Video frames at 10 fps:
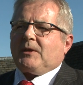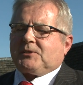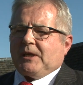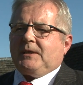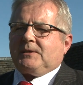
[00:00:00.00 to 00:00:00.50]
other
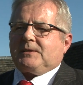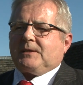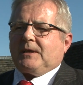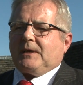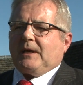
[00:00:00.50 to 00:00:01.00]

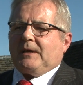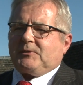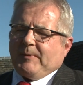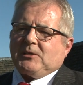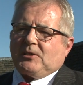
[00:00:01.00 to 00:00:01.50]
sites, uh,
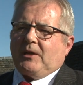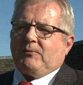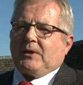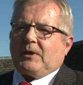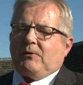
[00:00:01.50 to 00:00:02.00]
especially
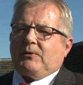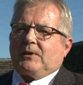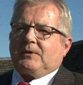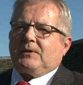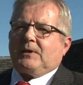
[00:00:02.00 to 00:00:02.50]
our,
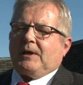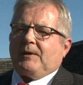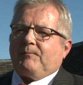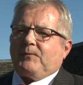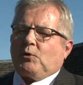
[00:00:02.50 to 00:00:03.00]
our
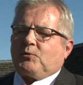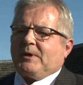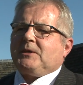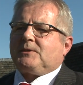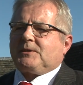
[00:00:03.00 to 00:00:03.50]
um,
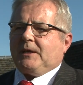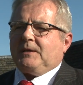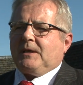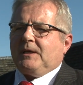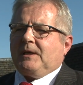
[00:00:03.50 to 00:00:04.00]
North British
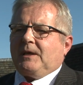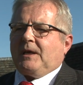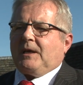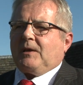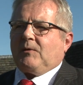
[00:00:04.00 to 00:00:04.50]
site,
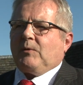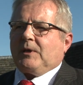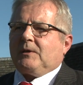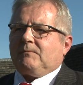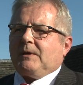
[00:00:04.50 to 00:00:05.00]
uh,
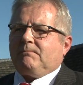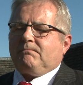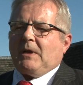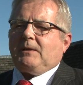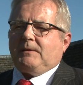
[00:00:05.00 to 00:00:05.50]
where it, it,
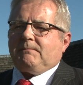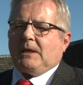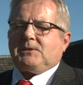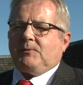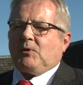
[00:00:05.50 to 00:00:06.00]
it
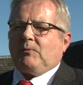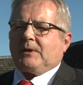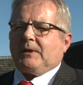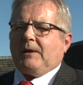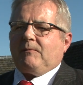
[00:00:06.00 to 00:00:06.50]
did seem to
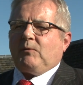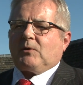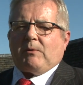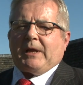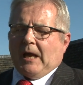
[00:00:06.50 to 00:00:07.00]
work, yeah, and we
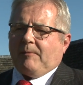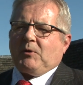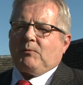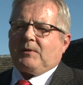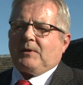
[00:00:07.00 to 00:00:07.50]
were quite
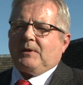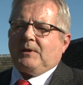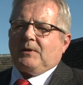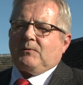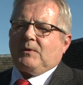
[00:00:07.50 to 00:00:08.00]
happy with the
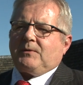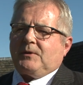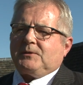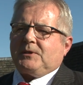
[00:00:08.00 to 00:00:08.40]
with the